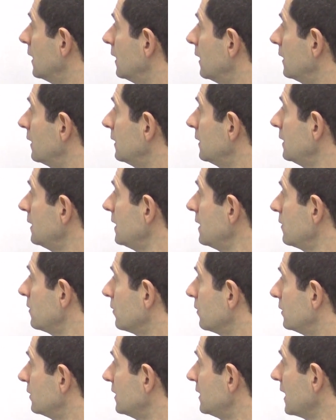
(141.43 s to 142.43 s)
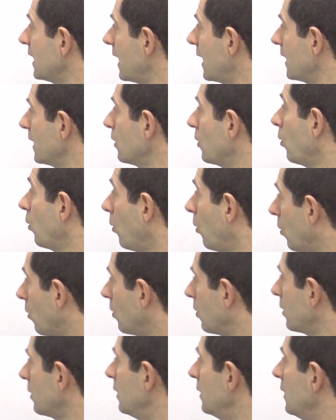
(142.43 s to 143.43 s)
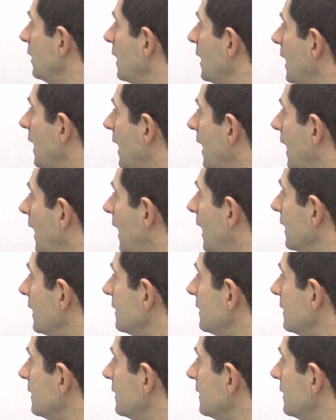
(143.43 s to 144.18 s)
neither did I, or I